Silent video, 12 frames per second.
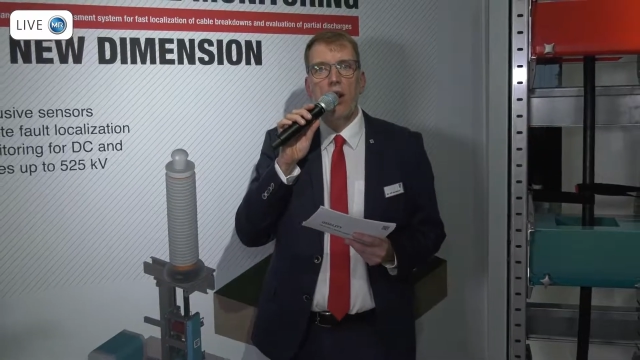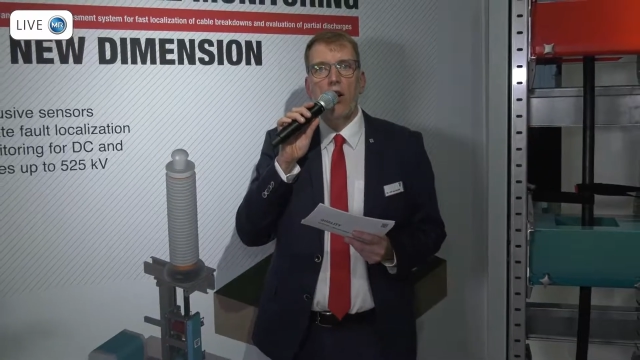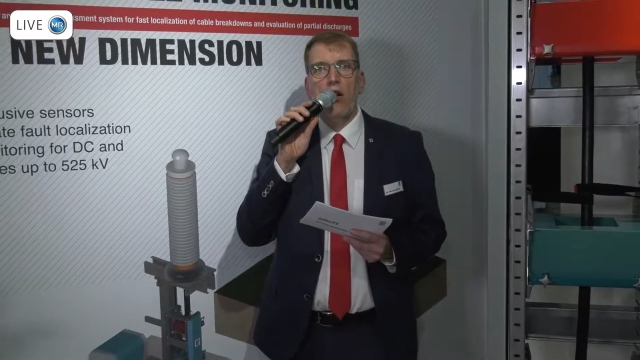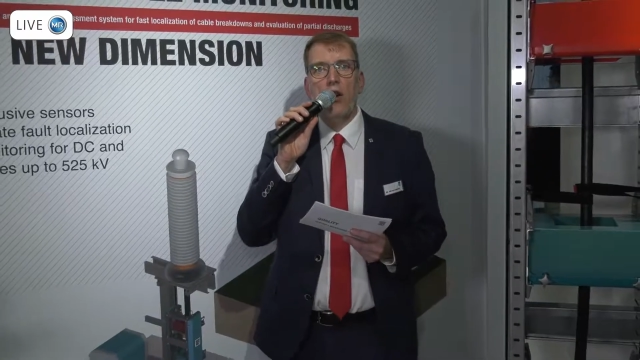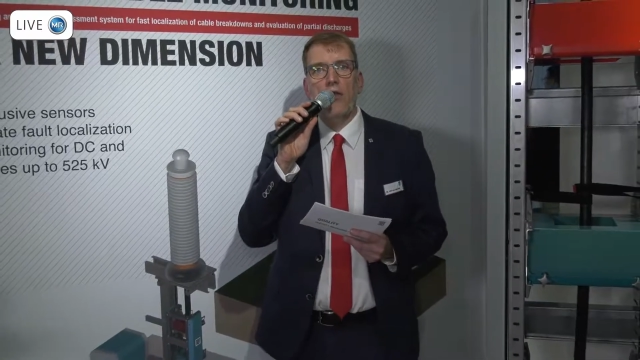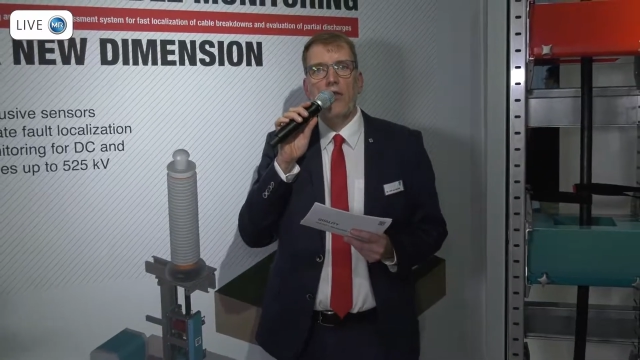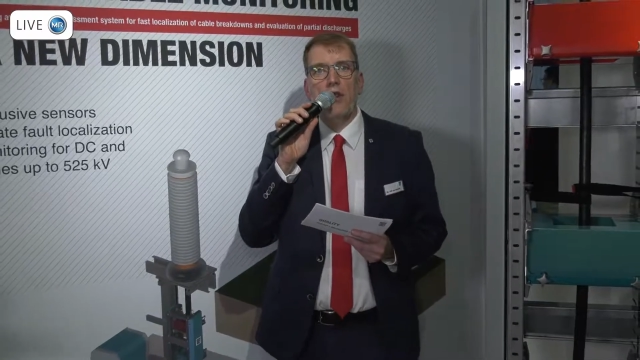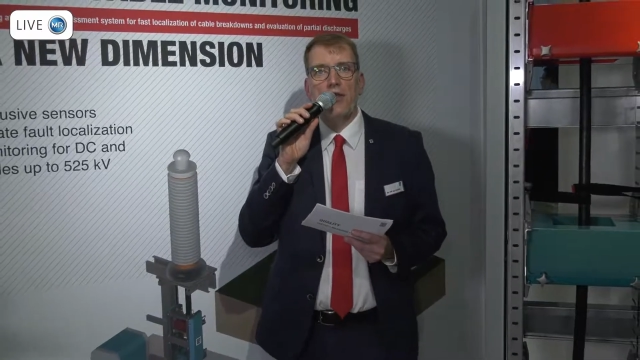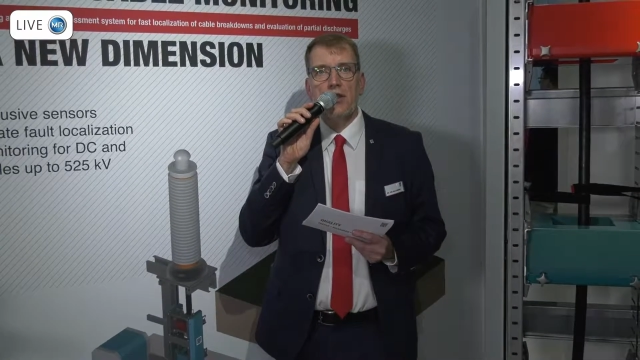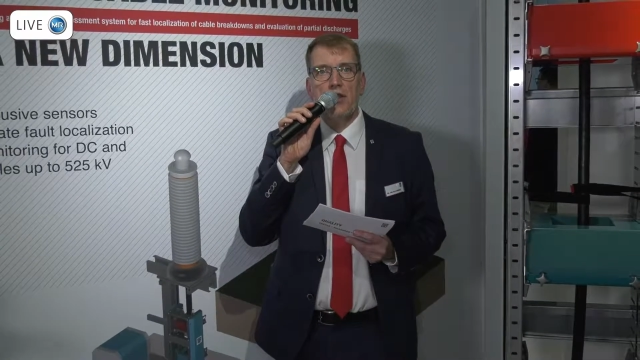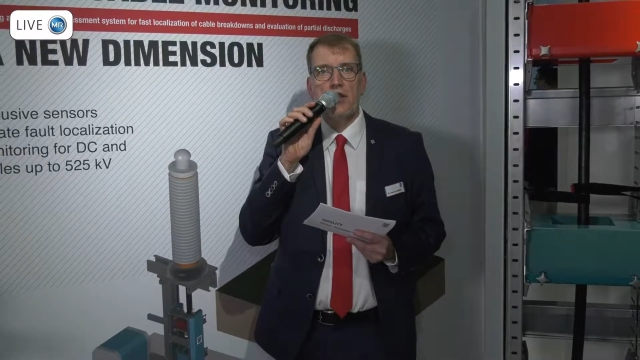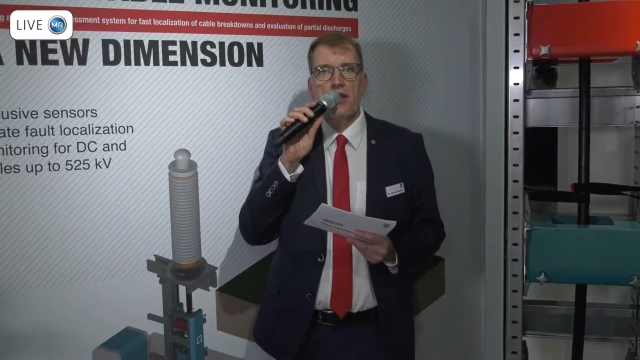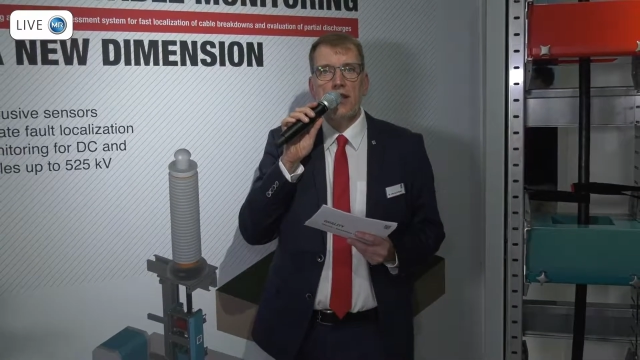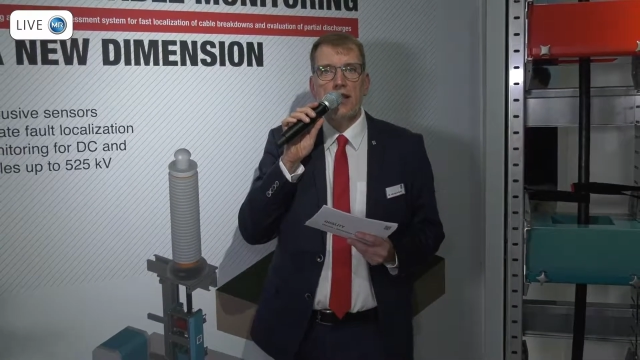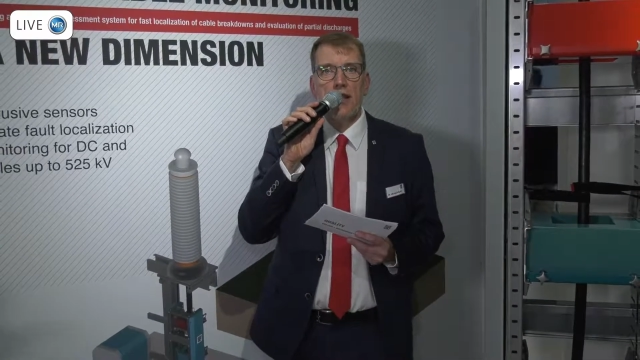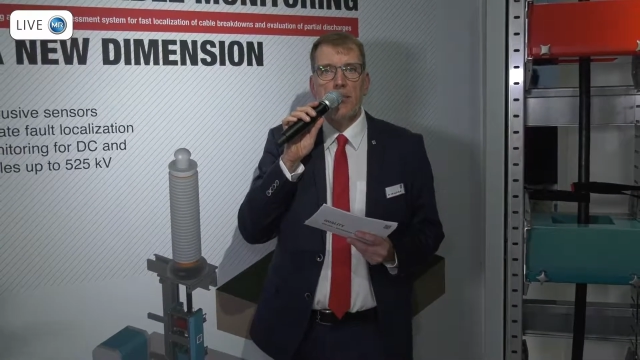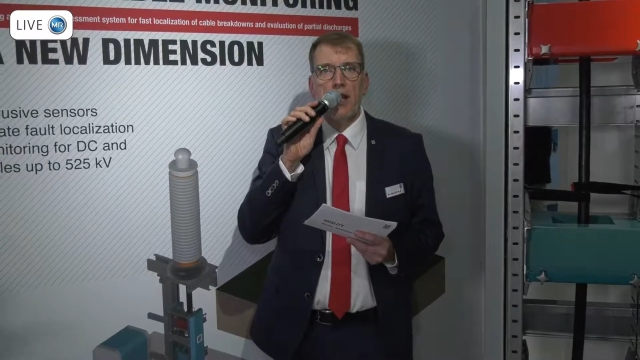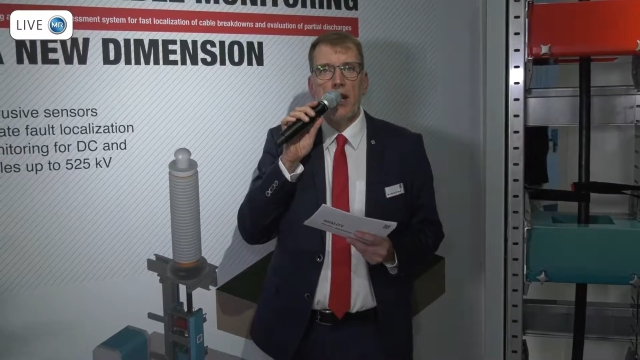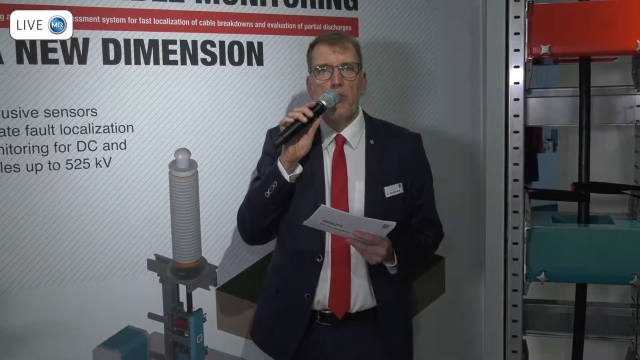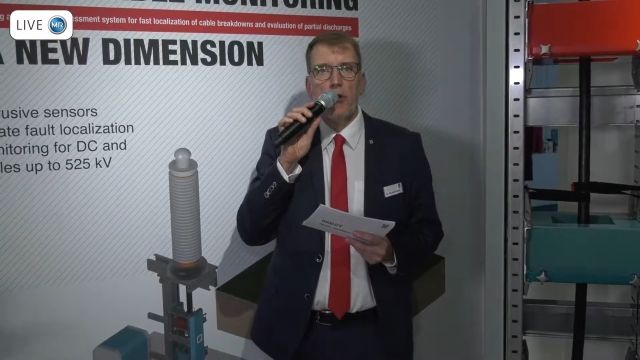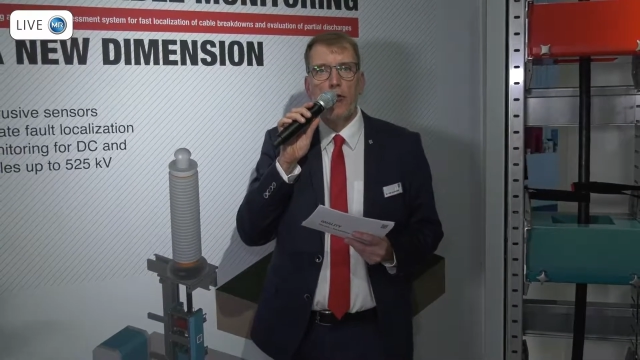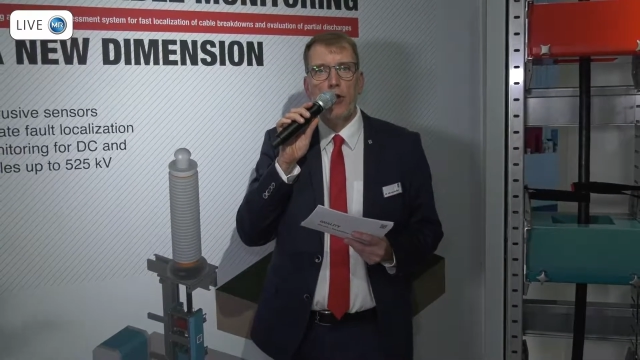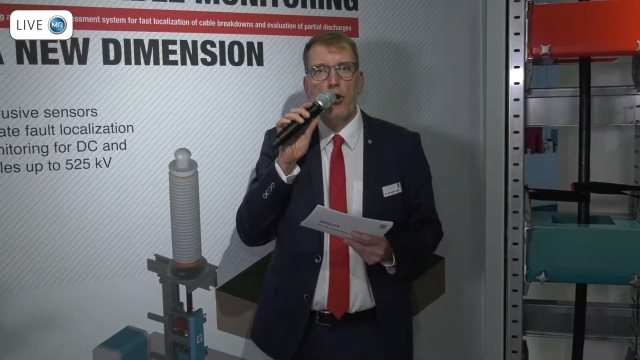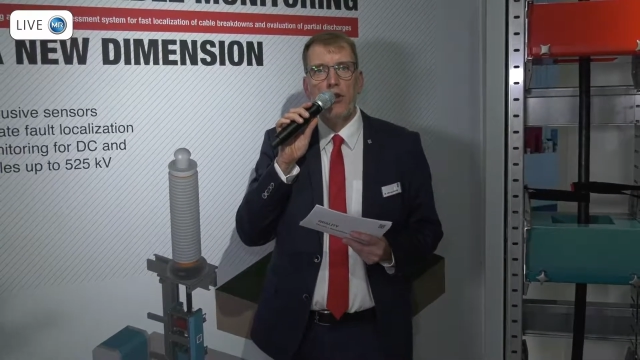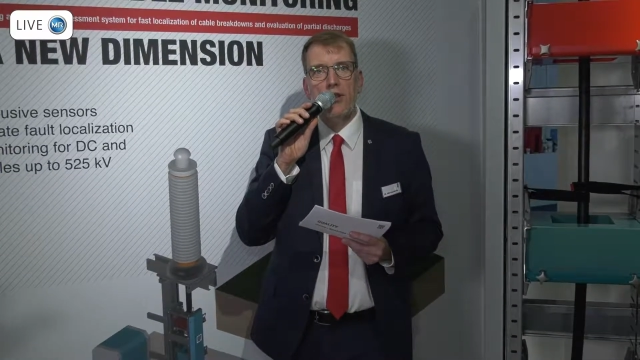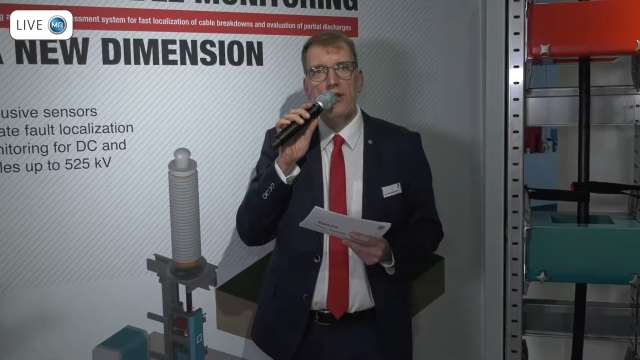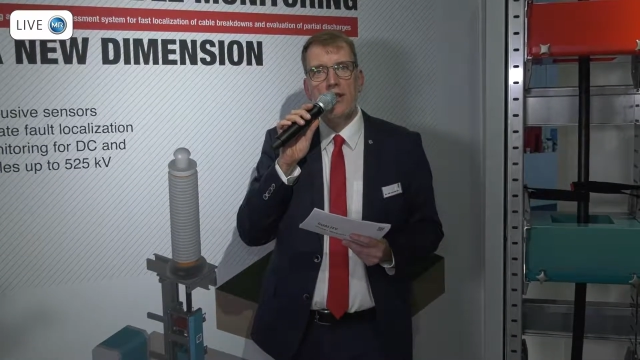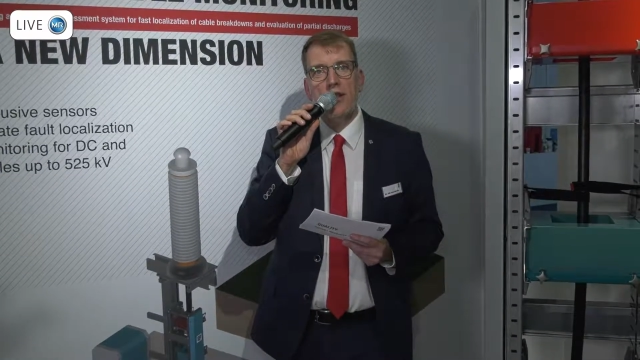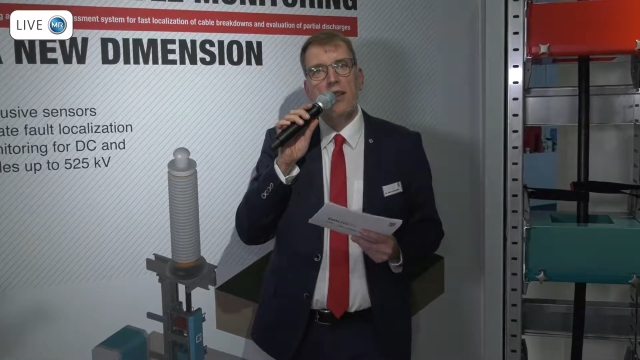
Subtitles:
on Thursday, September 1st.